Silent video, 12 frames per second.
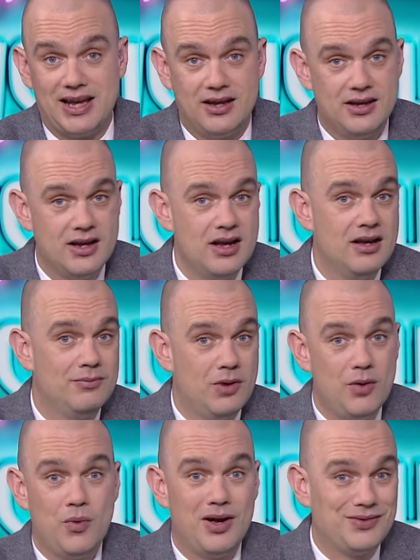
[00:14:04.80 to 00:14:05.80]
it.
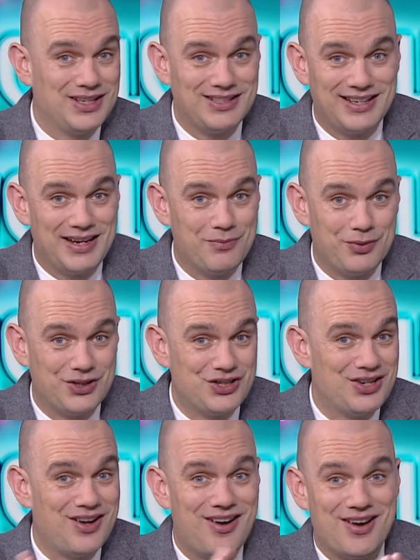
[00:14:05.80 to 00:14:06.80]
My wife's under the
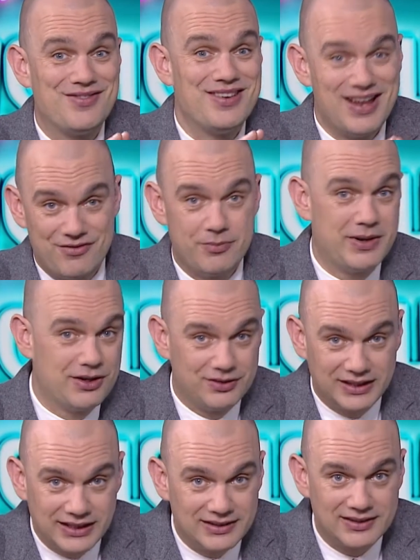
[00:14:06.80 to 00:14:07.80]
impression I've never been on
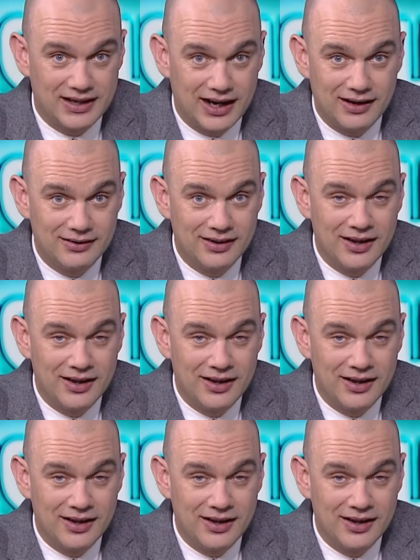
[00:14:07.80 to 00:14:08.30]
the internet.